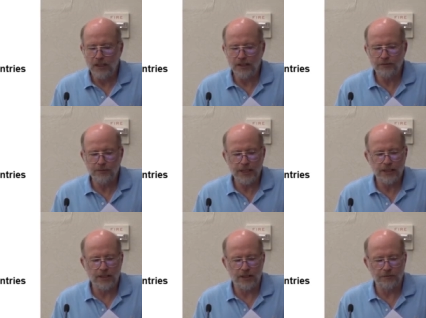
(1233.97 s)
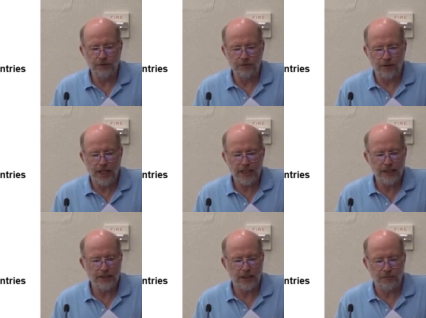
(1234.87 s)
information on the food
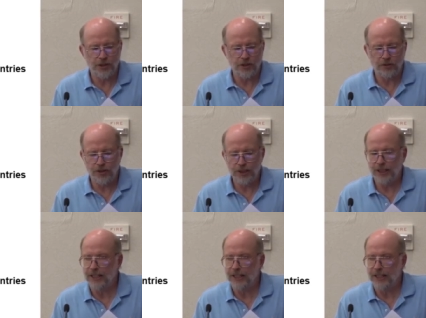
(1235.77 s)
variety, commercial origin,